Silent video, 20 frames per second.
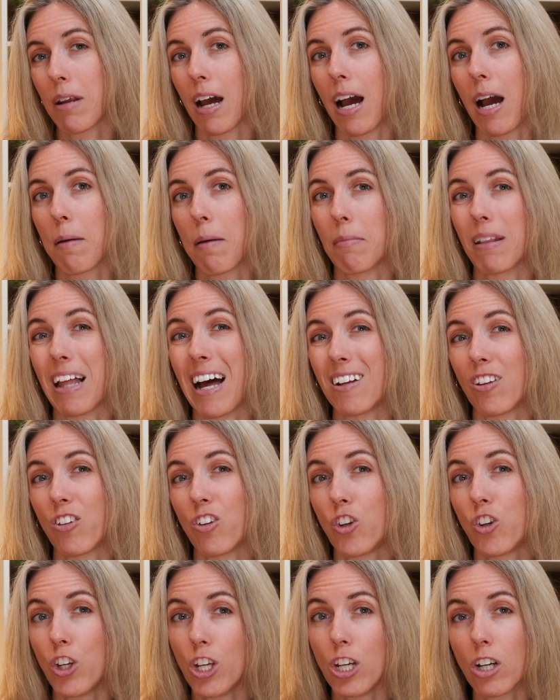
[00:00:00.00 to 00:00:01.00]
time
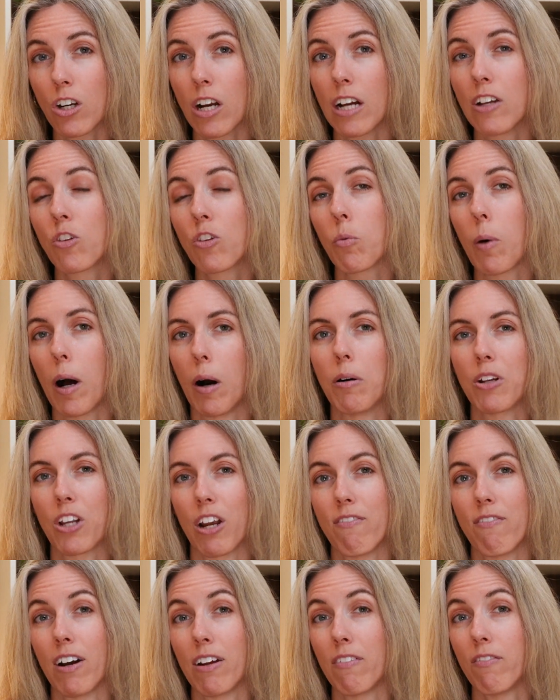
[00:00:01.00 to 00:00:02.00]
last year as well, which I
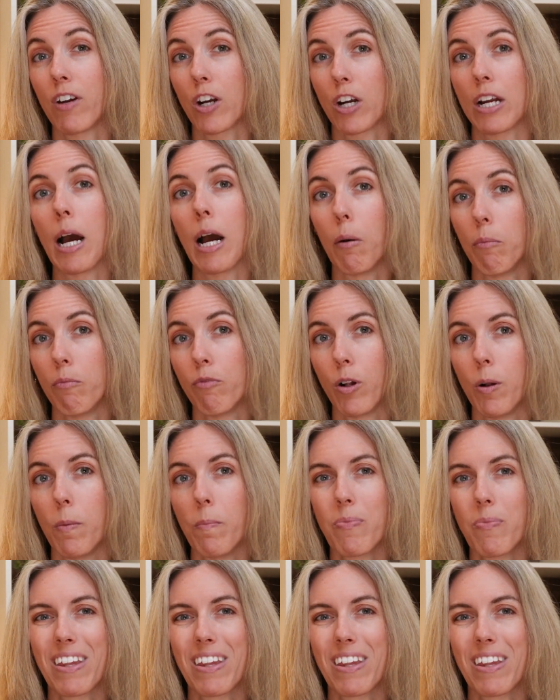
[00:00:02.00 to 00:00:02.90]
find very helpful.